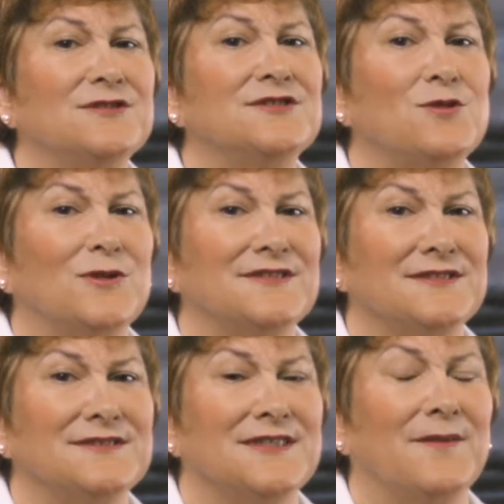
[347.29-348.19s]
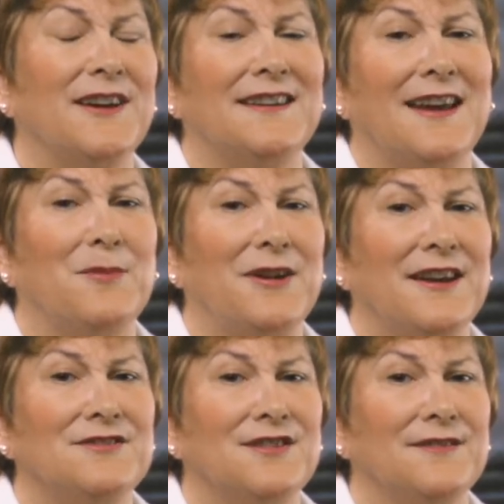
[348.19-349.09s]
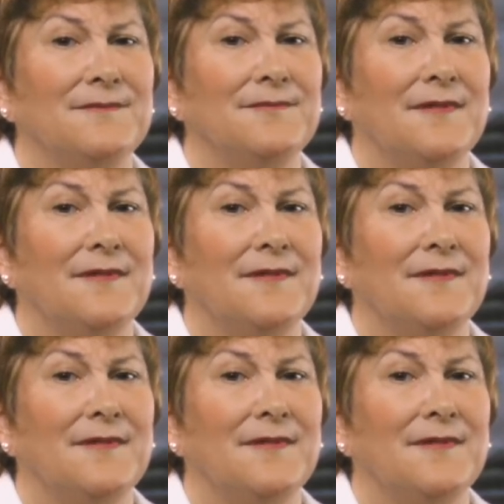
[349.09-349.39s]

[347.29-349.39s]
sources of contamination.